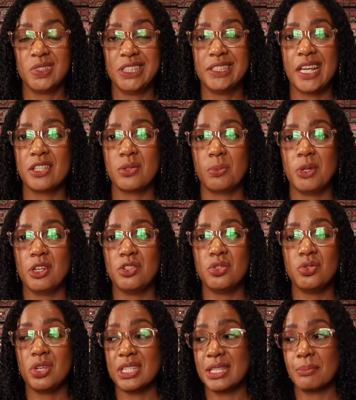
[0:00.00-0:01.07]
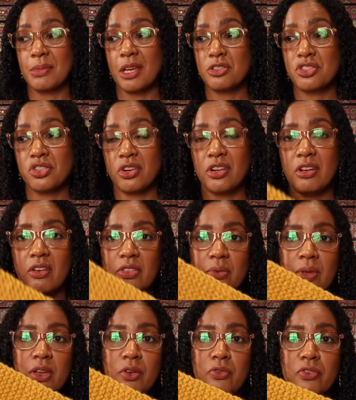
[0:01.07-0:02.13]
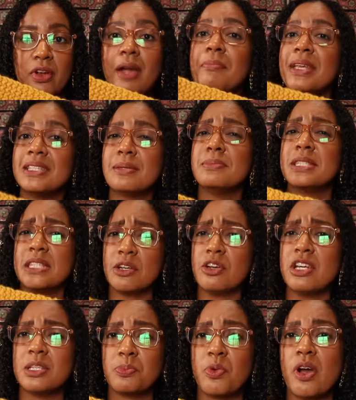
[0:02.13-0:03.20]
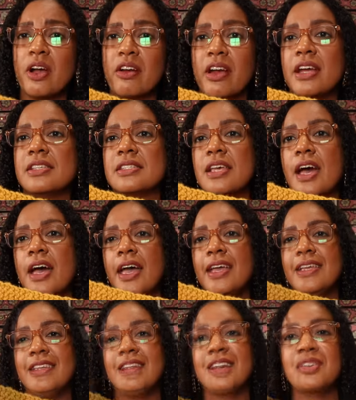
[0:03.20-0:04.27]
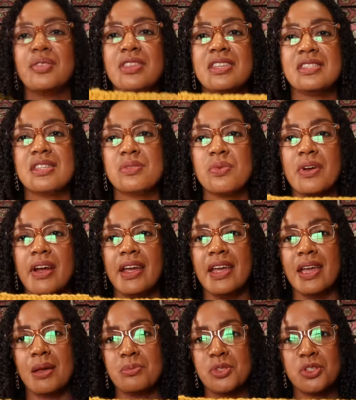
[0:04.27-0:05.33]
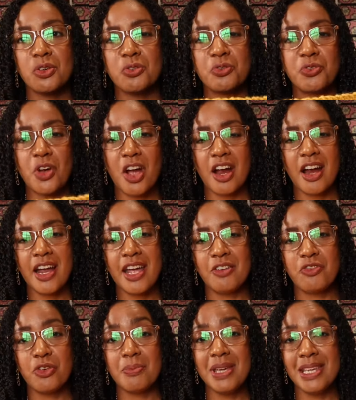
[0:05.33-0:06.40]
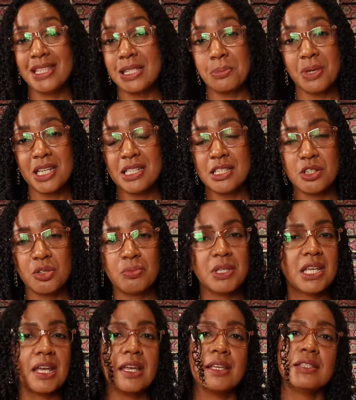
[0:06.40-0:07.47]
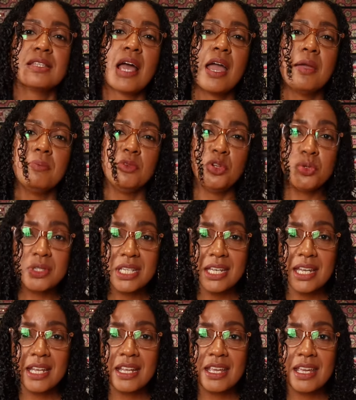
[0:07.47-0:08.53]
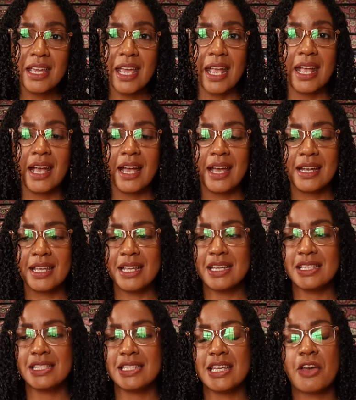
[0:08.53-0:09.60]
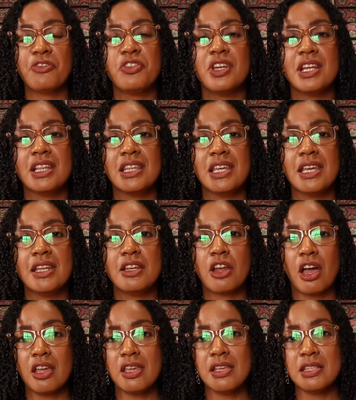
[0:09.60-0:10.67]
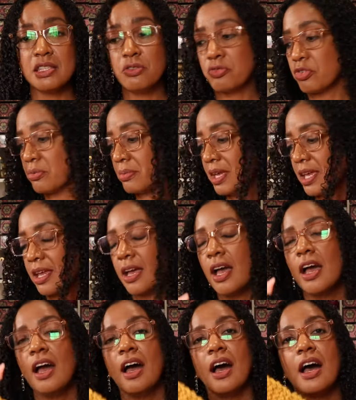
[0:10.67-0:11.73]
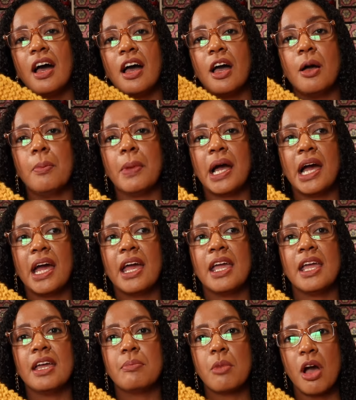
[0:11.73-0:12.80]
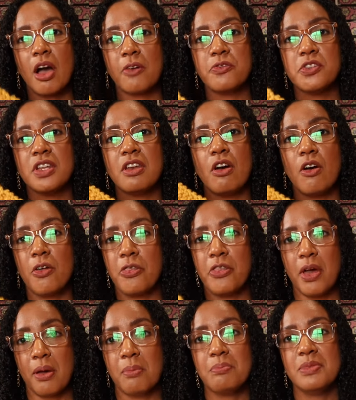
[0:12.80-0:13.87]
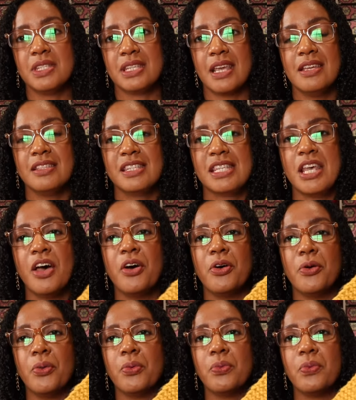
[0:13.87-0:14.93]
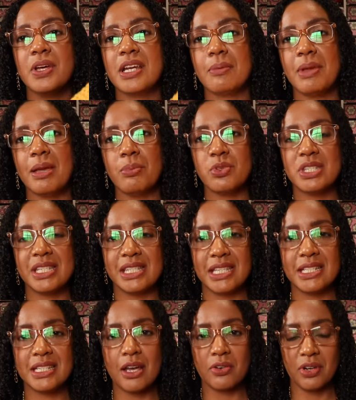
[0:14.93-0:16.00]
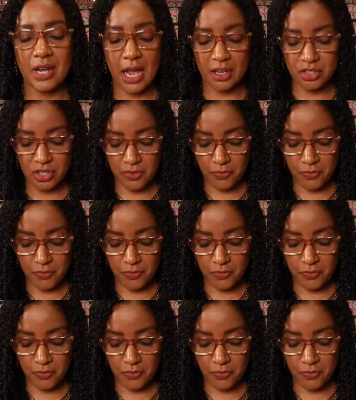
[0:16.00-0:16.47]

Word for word: That's what I'm gonna do because I'm not starting all the way over. I made some serious progress, guys. This is where I am so far, and for me it's a big deal because I am new to knitting and it is definitely not easy for me. um, I am often all thumbs, and so when I'm able to sit down and actually